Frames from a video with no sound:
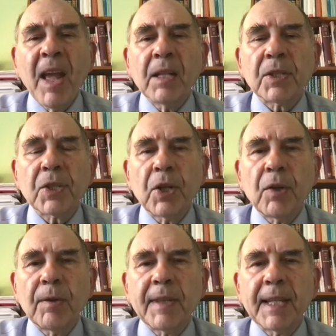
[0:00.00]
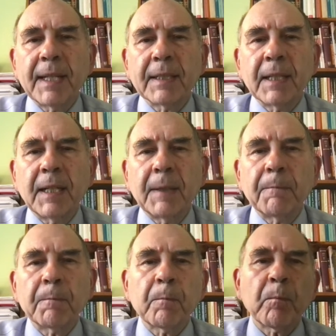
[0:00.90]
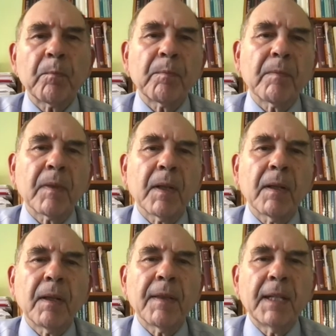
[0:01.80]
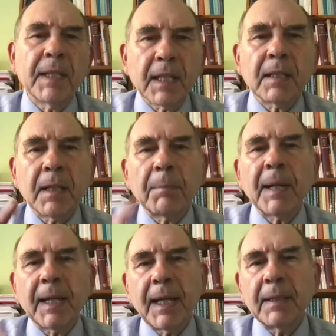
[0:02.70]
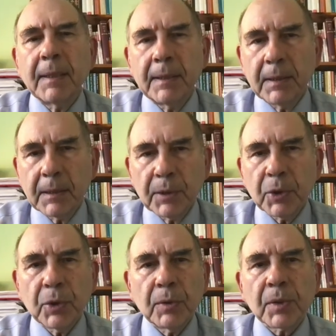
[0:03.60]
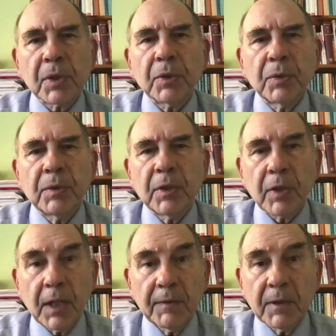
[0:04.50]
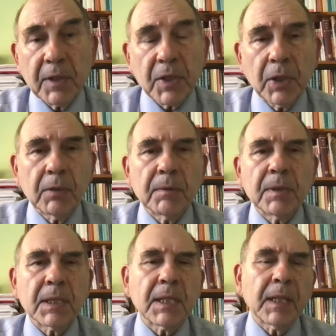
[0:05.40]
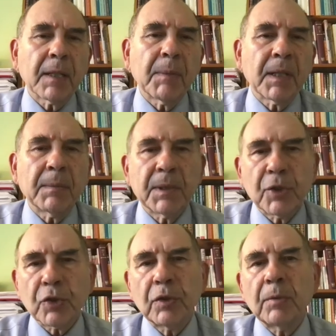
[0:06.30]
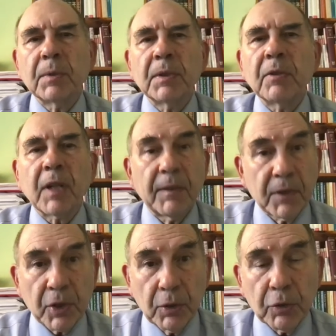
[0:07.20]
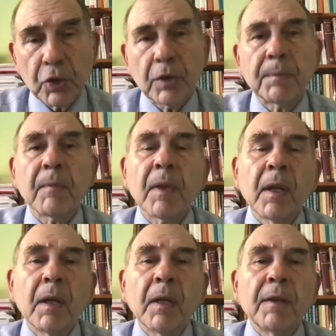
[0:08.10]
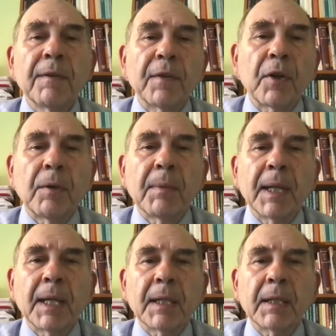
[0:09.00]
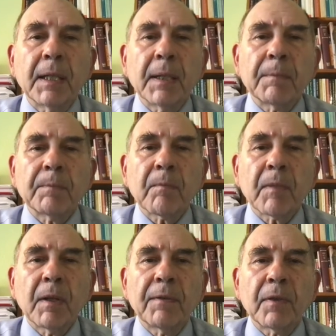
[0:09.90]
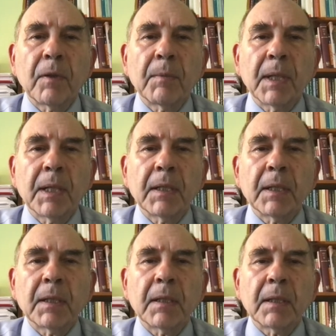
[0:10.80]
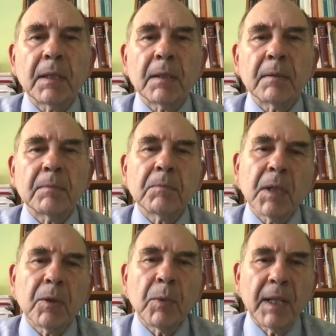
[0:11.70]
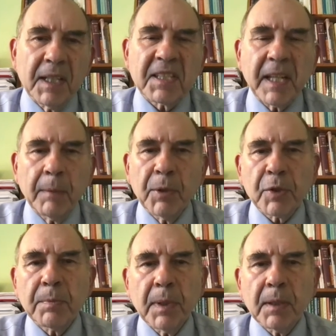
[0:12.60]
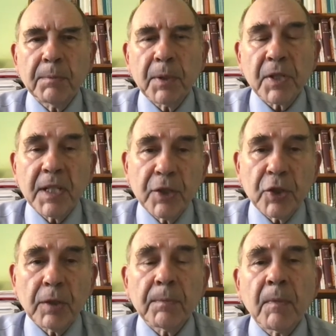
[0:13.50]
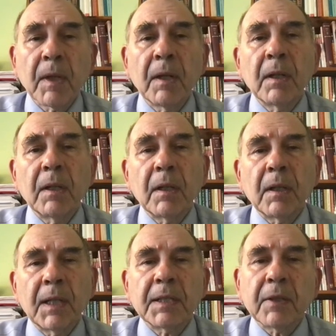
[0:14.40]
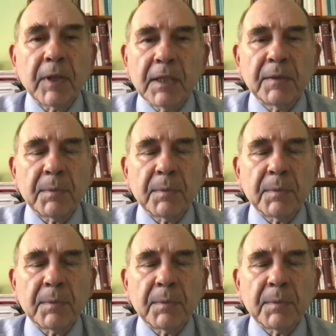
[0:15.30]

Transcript: so that um, then he can apply analytical tools to derive a result, just like a mathematician would derive a solution from a um, from a, uh, a well-established uh, procedure, uh, iterative